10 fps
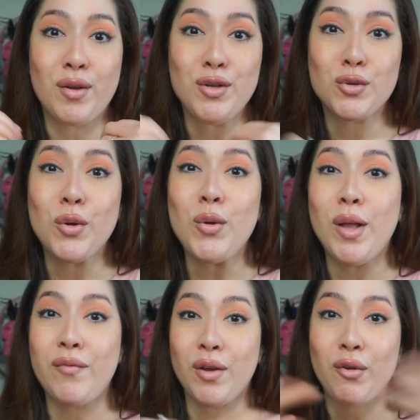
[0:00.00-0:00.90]
control
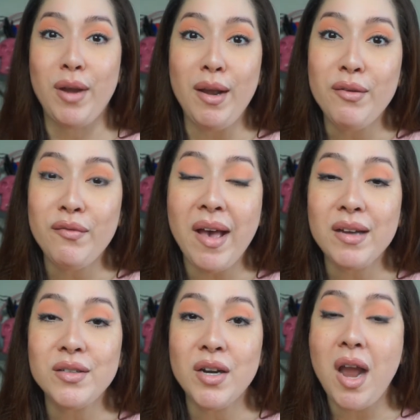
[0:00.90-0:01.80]
of the creative
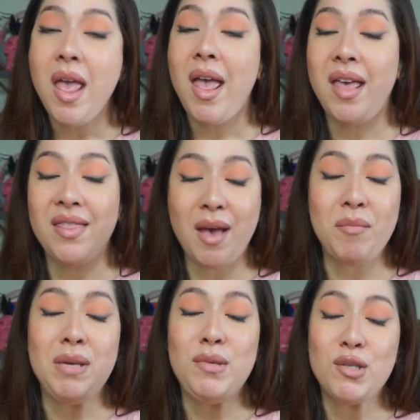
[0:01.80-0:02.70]
factor, and that
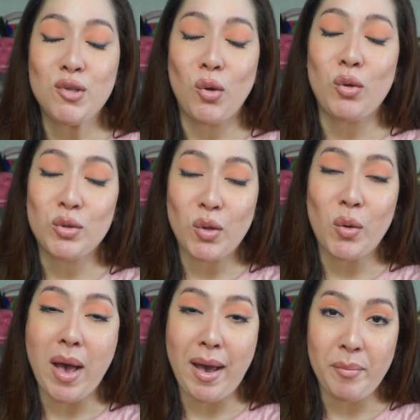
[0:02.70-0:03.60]
made me so
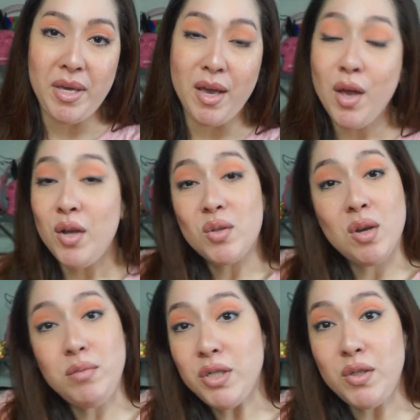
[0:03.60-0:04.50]
happy. So
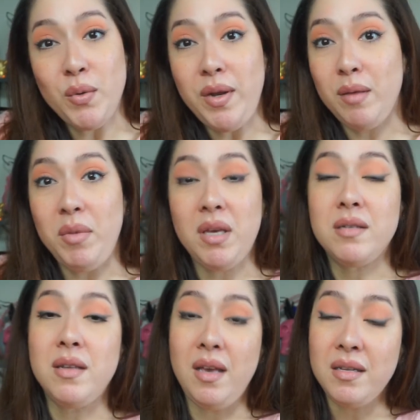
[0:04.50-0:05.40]
I'm just doing it
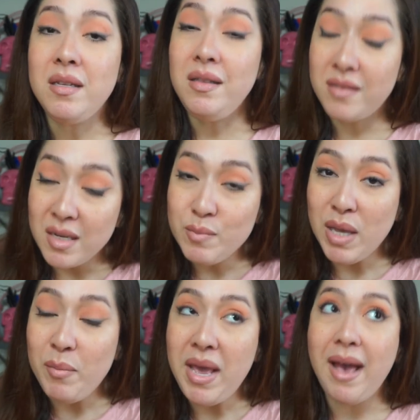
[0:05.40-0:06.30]
because it does
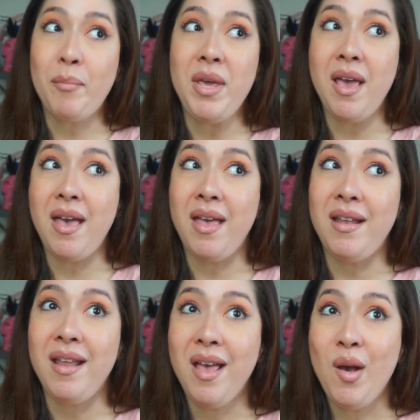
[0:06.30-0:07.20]
make me happy,
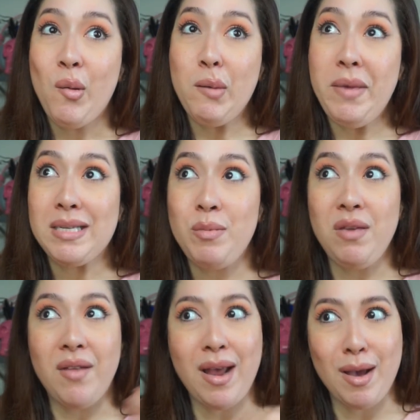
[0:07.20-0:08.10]
and what makes me
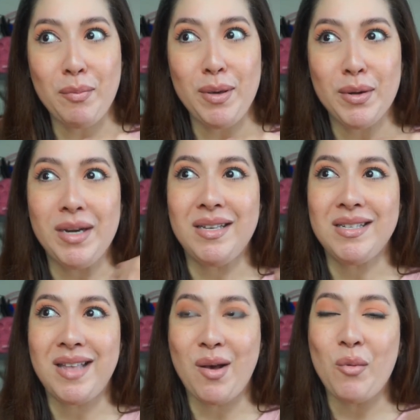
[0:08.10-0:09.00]
even happier is
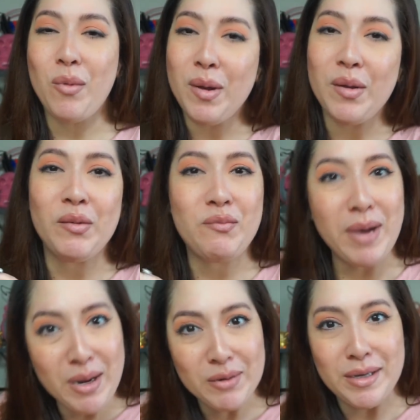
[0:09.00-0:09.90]
that one of
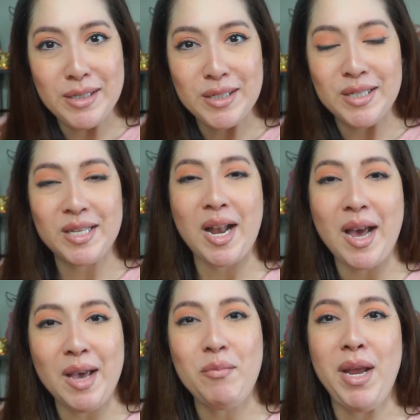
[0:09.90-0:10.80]
my creations that
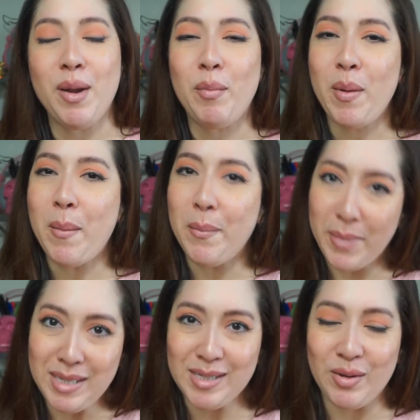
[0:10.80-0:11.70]
I made up
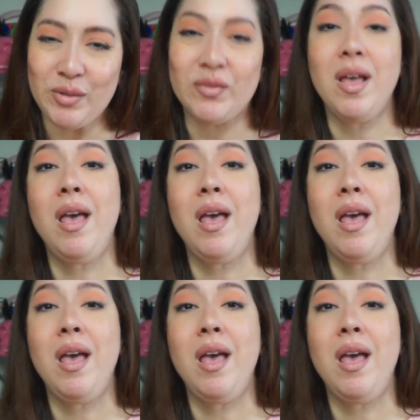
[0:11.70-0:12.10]
myself